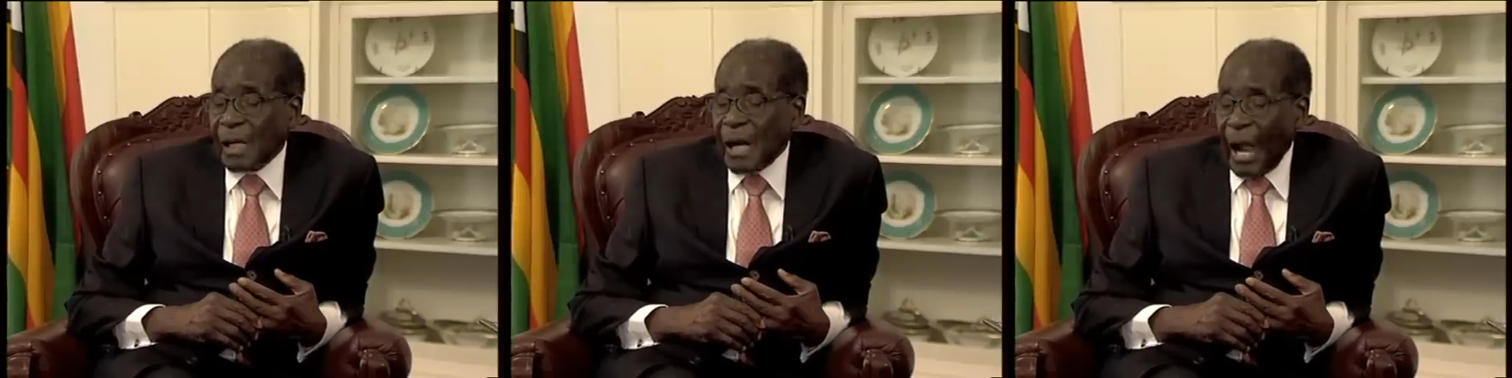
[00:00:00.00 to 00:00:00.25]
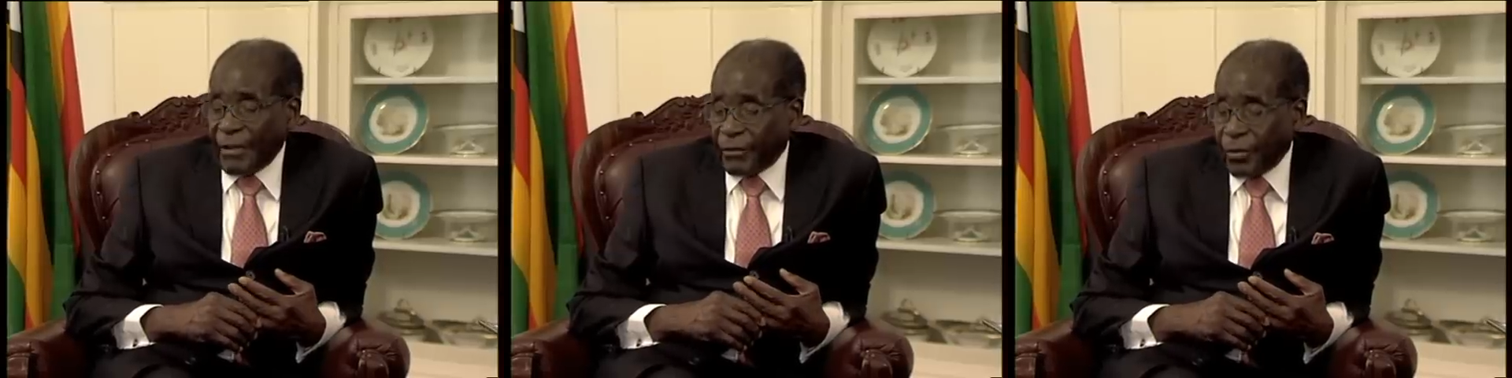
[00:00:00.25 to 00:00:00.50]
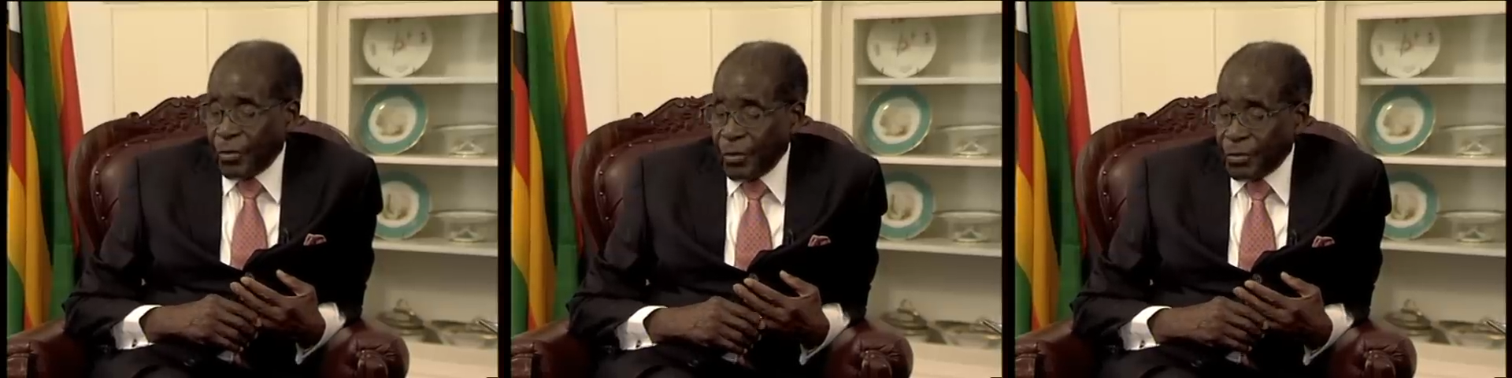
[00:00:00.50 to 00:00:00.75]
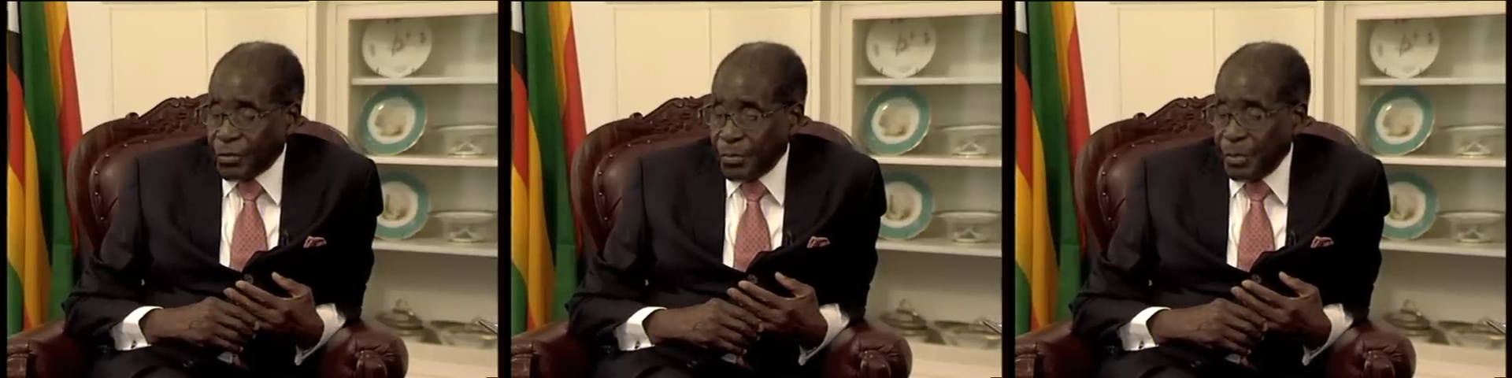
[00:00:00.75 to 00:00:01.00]
have
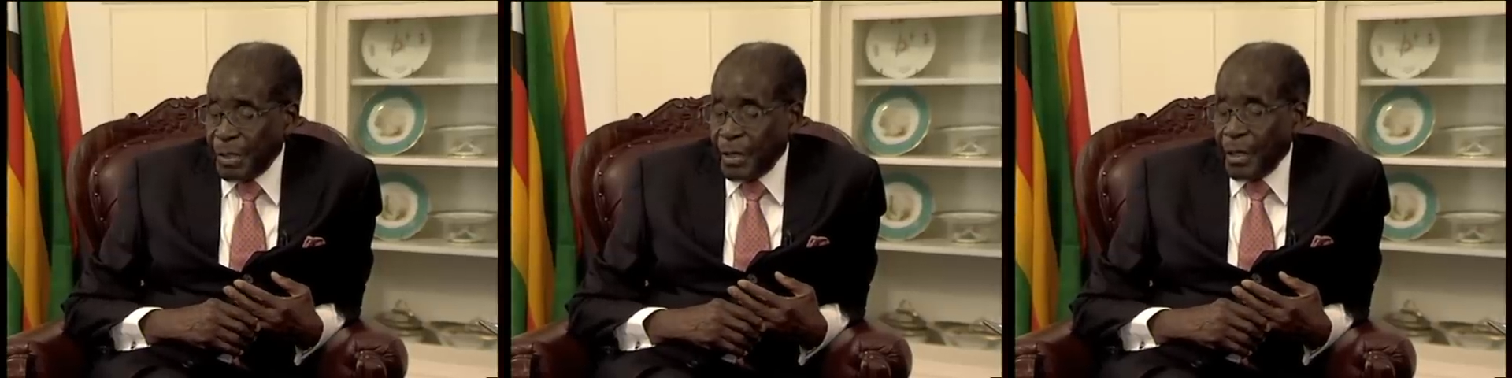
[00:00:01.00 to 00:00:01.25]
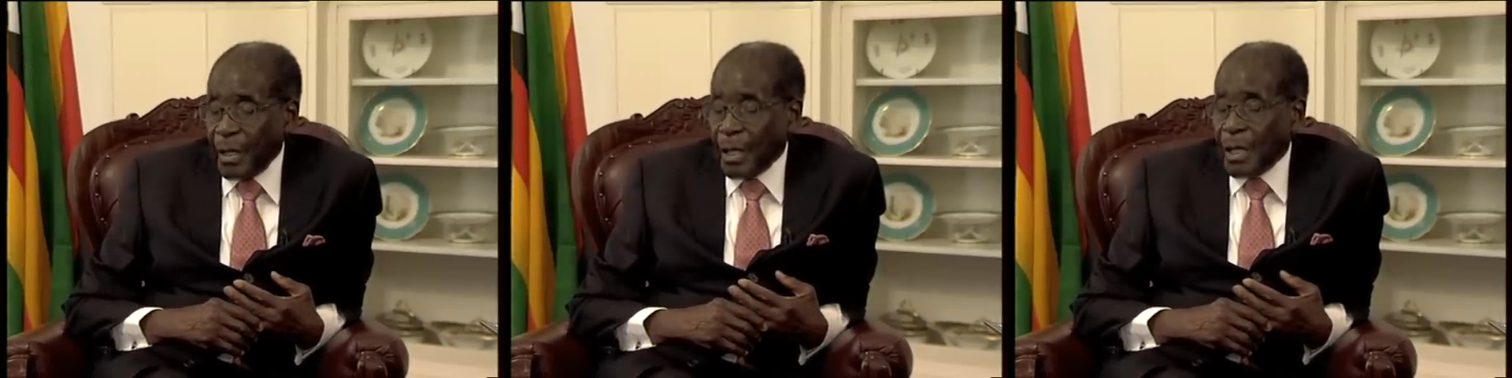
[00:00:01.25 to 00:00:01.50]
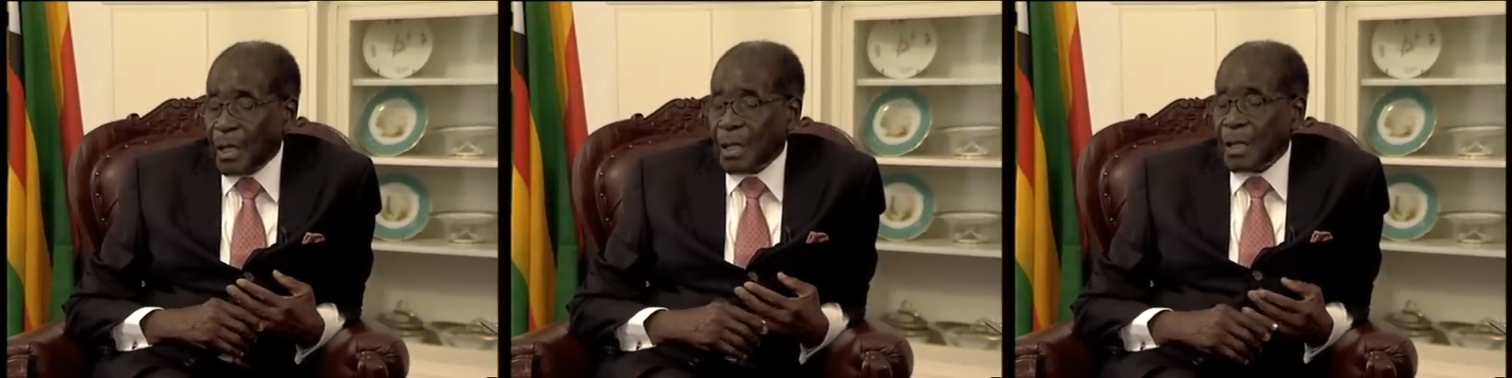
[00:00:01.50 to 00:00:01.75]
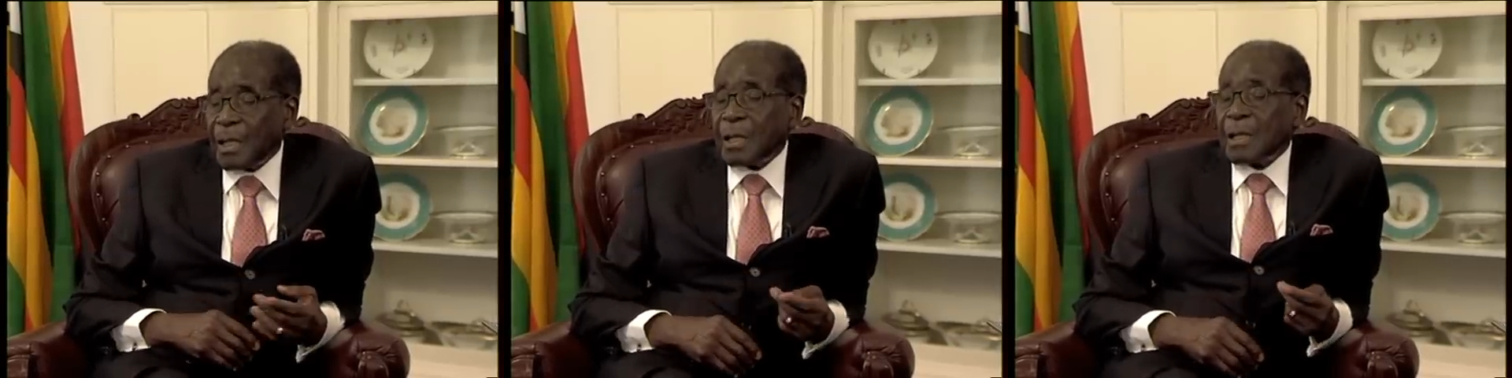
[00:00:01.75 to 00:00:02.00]
got to be
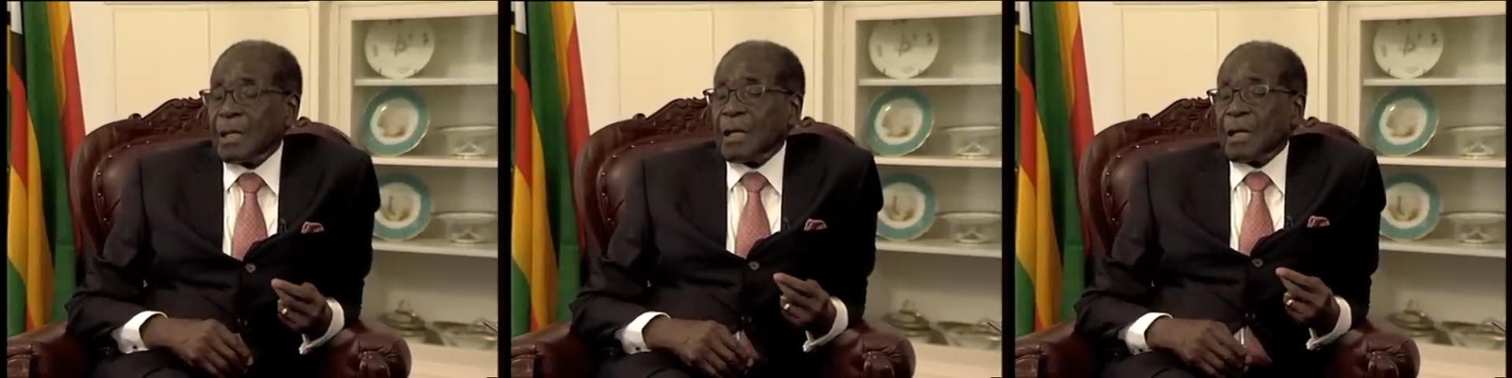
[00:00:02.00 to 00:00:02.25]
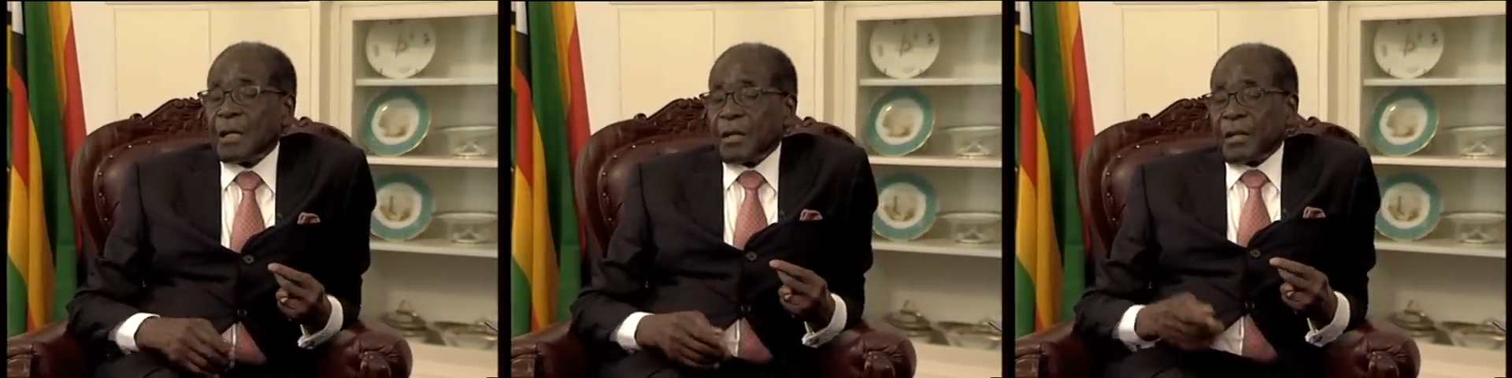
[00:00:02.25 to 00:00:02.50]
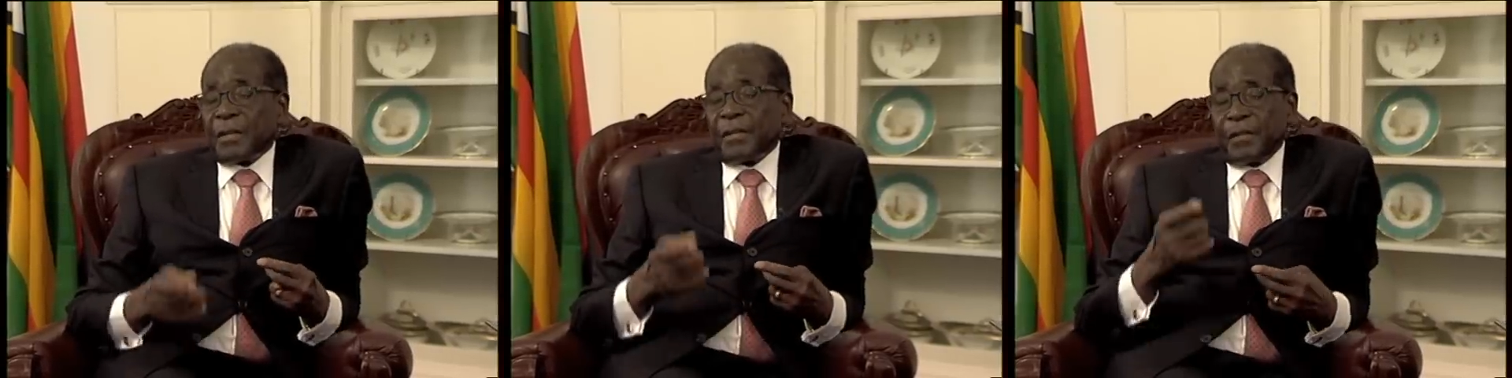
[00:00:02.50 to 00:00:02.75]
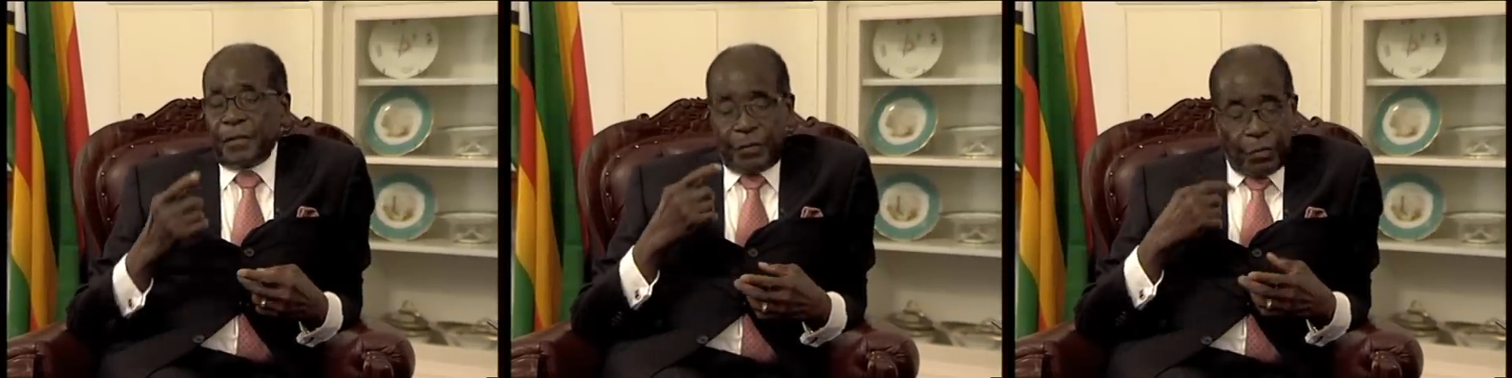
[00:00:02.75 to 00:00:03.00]

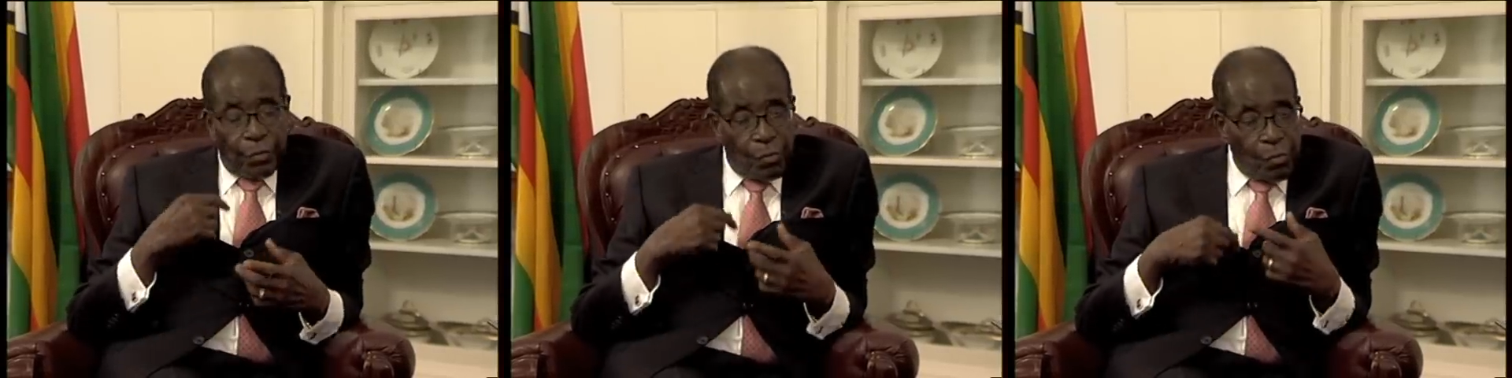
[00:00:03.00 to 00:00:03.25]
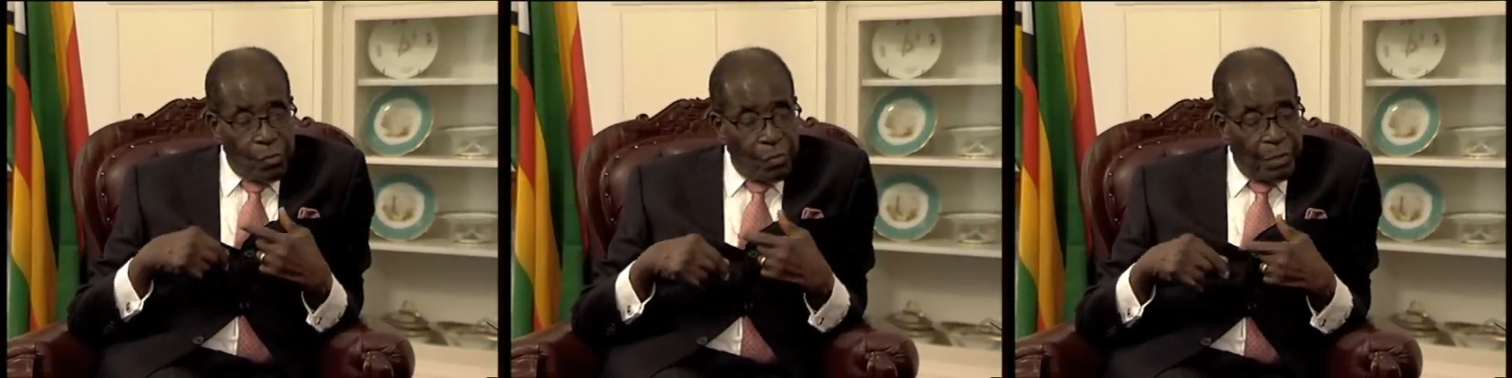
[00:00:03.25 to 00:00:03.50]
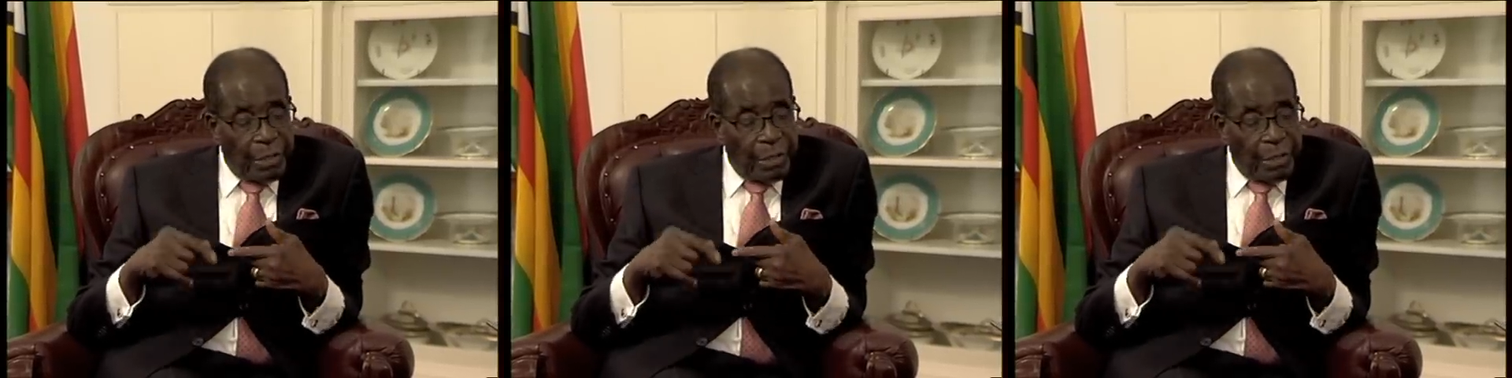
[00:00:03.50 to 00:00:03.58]
reviewed